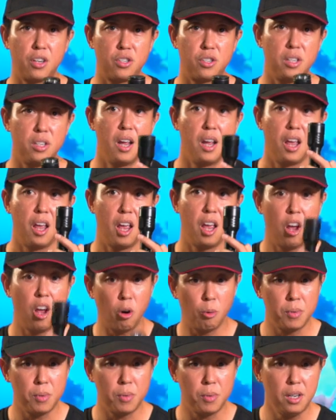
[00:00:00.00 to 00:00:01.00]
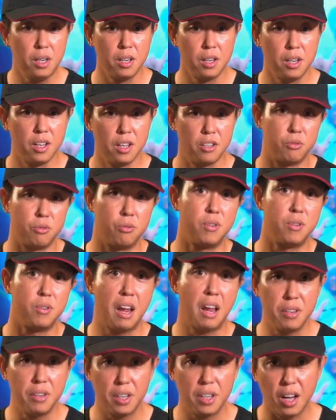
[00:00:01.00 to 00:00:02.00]
actually help me to
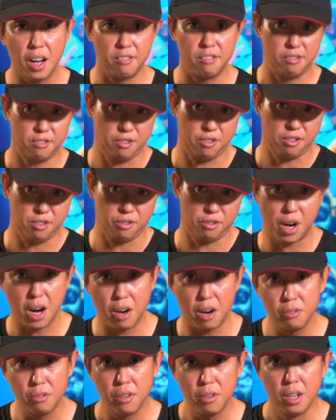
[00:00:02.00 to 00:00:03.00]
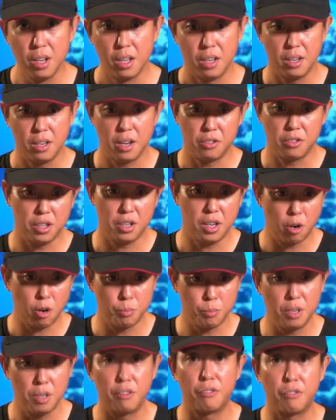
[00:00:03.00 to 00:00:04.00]
navigate around. It'll actually
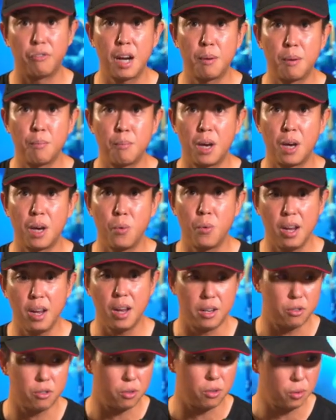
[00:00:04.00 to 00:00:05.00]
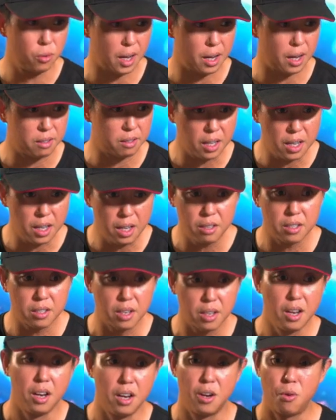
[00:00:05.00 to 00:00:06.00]
help me to find my way and to look at things.